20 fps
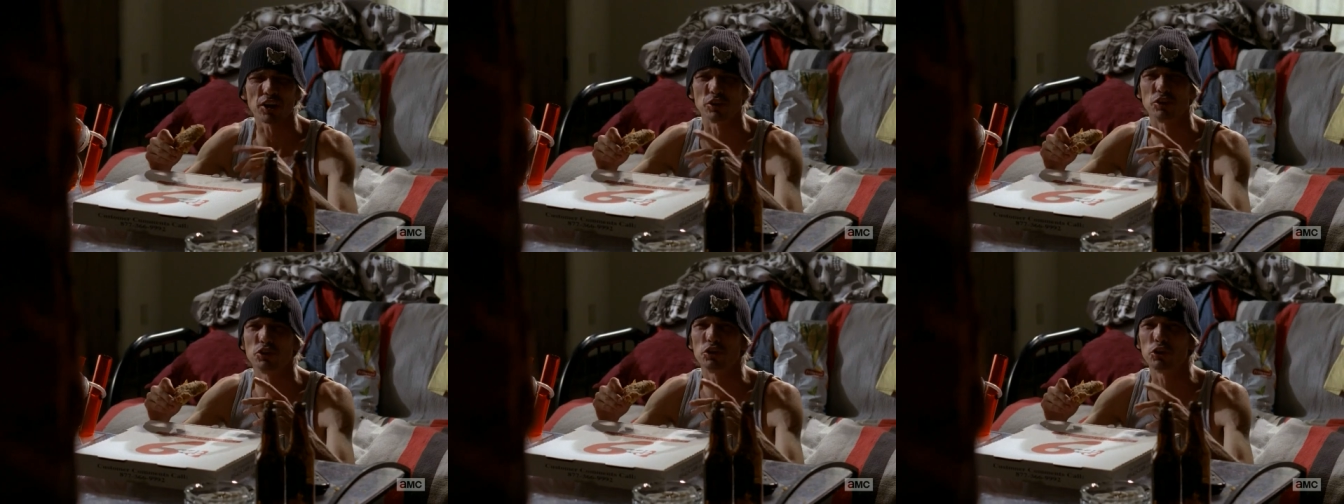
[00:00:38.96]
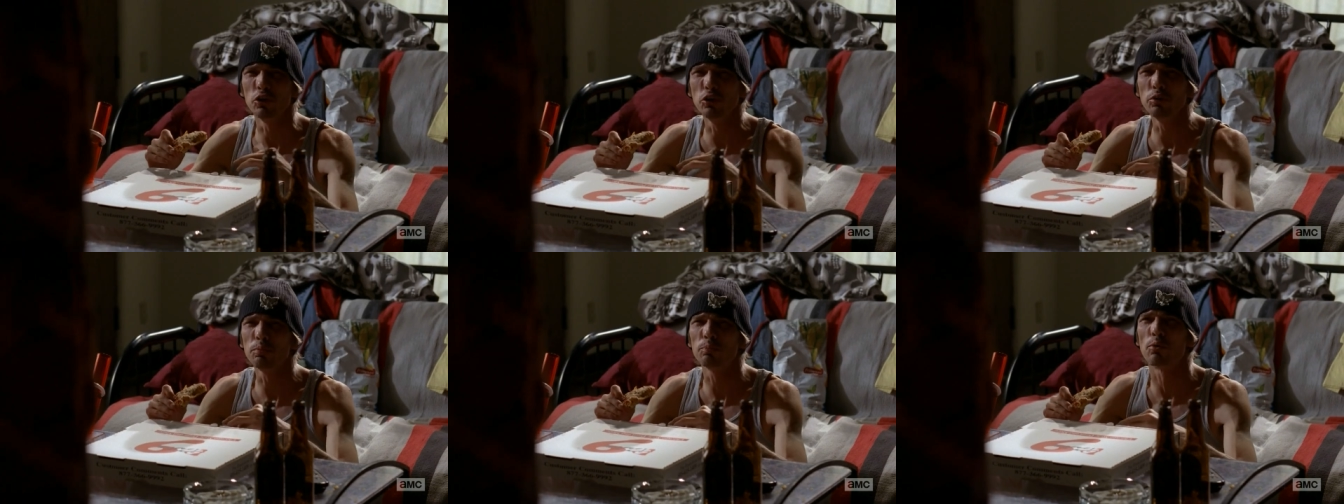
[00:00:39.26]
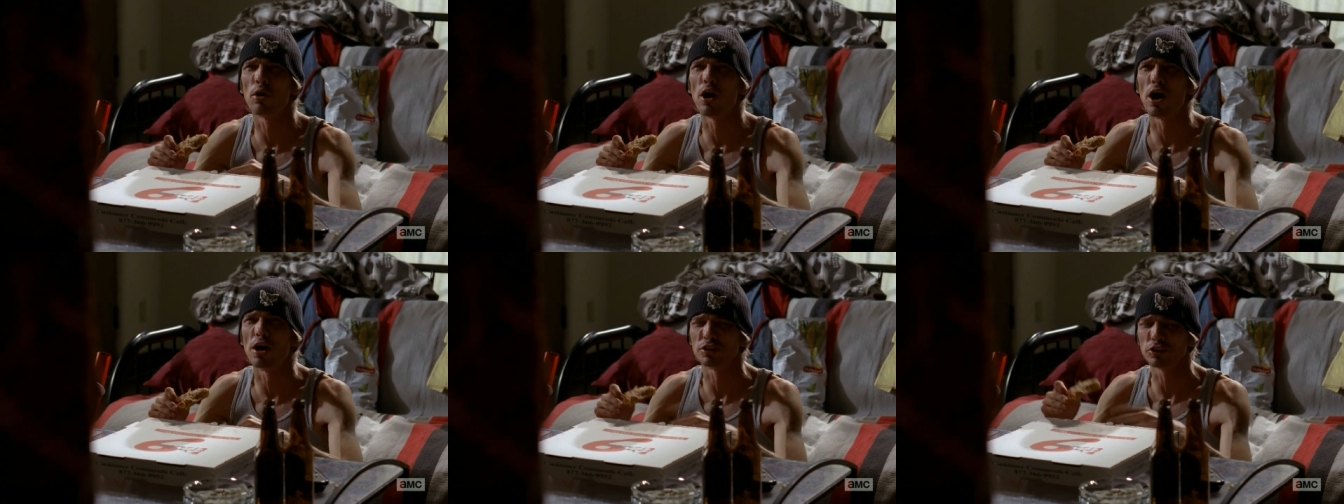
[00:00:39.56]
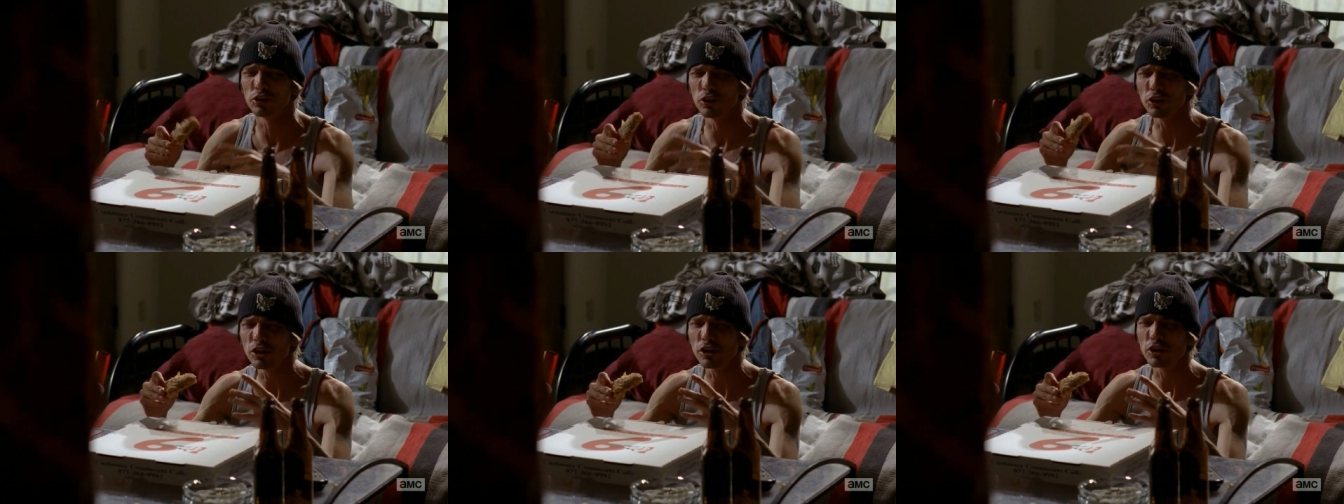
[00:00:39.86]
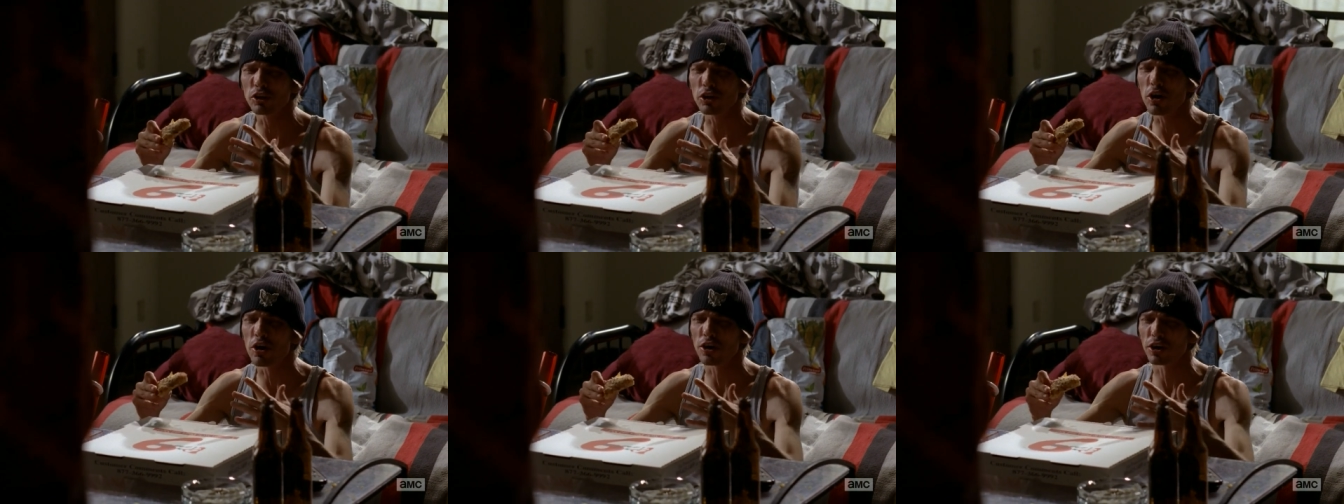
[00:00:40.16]
like a toothbrush. Look
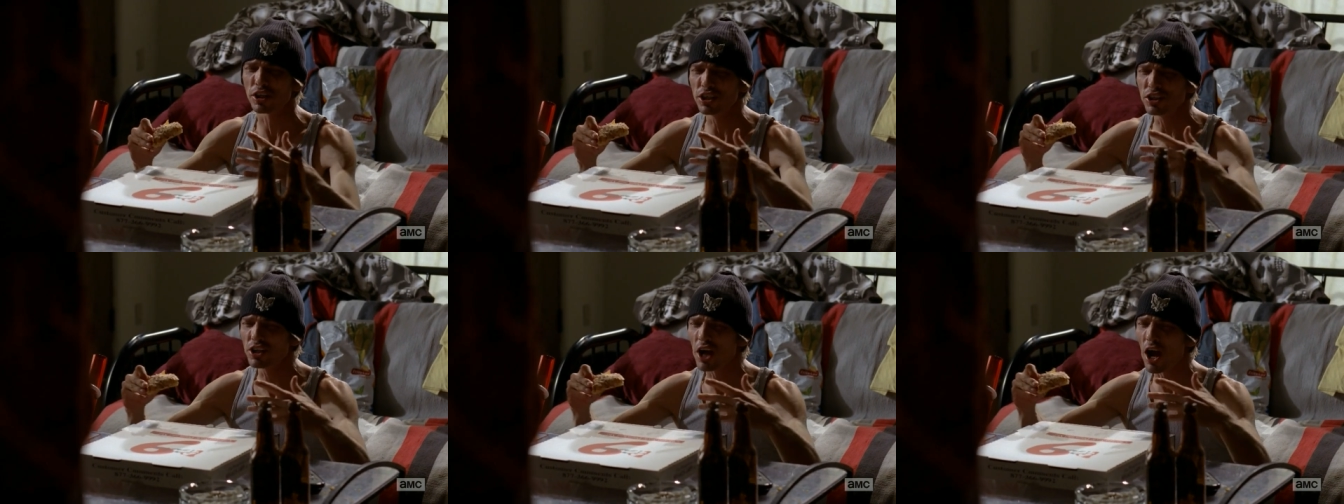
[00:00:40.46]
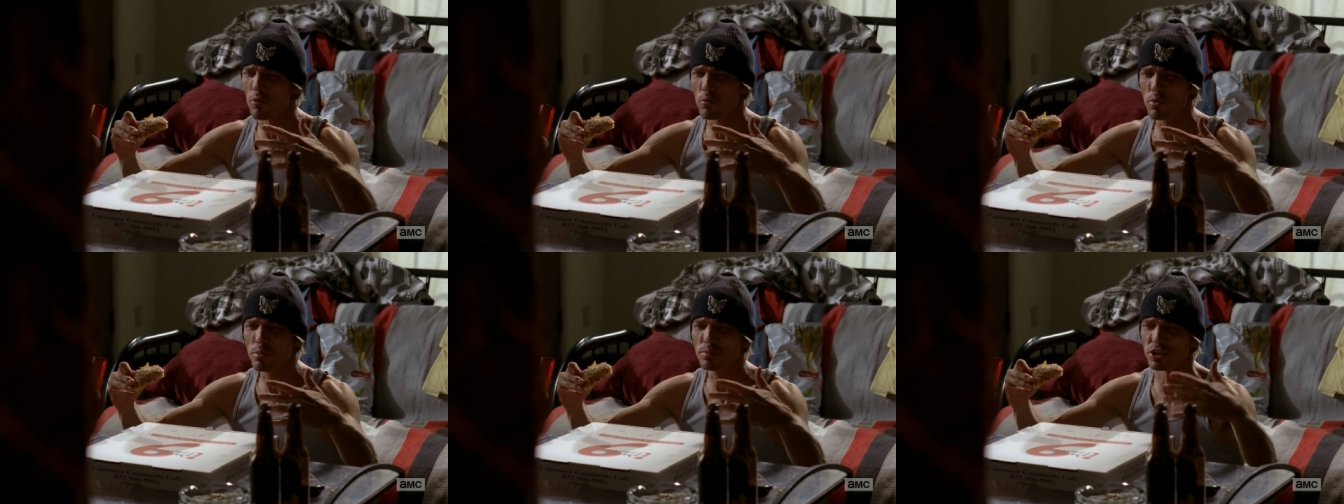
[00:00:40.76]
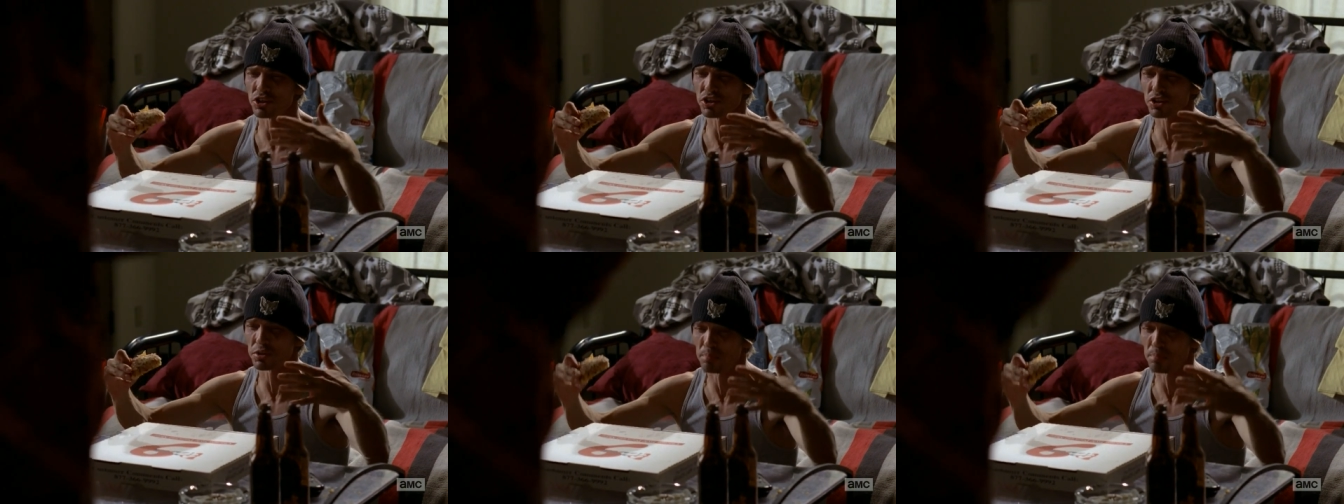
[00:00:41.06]
at Kirk, he's got room to